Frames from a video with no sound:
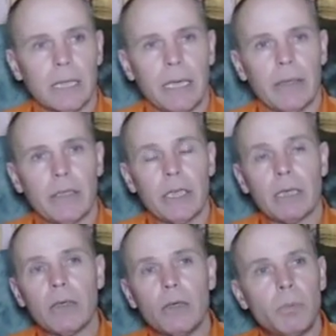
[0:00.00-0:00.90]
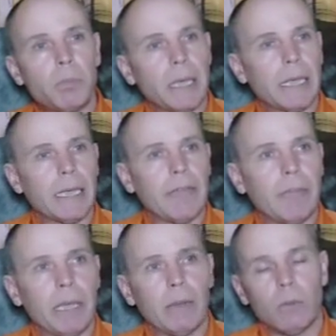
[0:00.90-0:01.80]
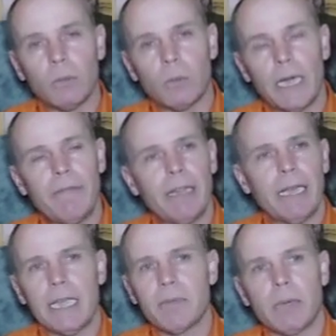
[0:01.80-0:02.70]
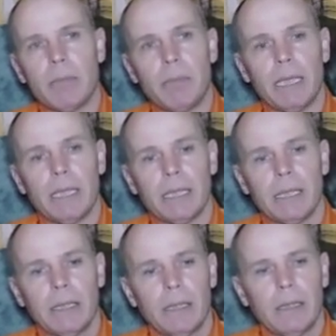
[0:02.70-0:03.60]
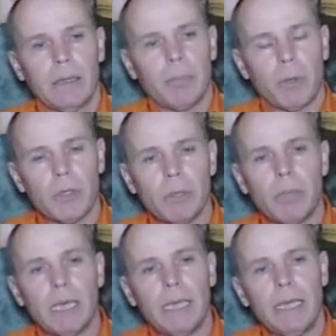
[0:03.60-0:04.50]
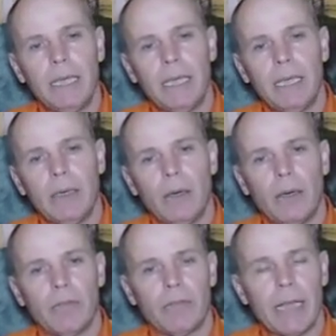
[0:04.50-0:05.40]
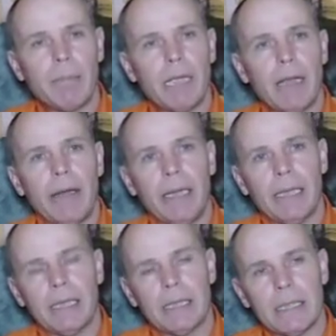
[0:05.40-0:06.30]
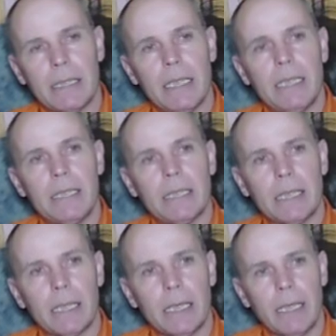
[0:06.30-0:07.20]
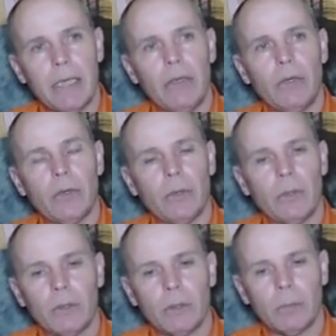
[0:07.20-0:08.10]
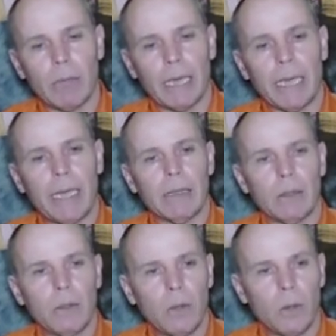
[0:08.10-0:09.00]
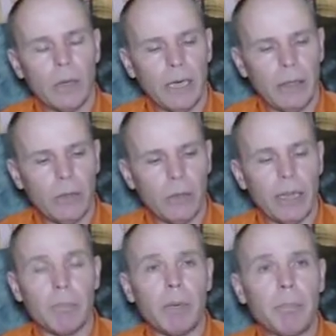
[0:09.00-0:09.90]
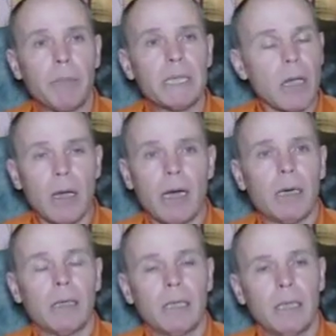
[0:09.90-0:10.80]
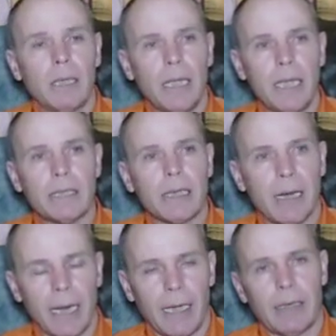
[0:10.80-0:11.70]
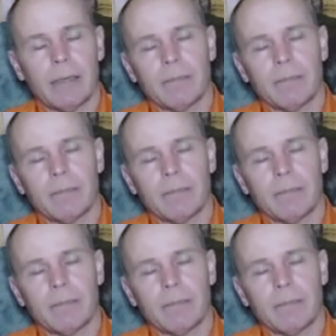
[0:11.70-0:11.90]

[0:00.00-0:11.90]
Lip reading: in the chicken coop and they've been wherever the case might be. The possibility of them carrying a disease into my kennel or into where the puppies are is great.